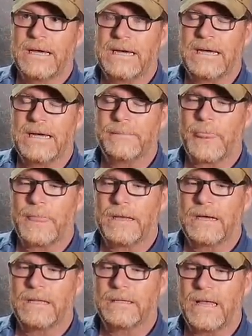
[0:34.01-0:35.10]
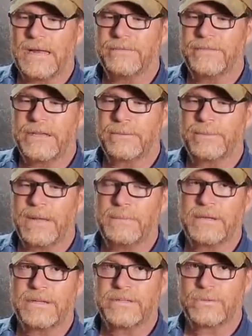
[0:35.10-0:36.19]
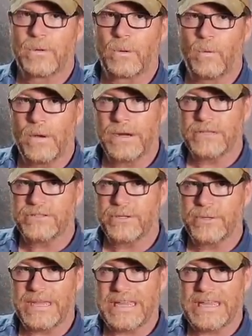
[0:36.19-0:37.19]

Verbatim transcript: um, a lot of the Republicans were wanting to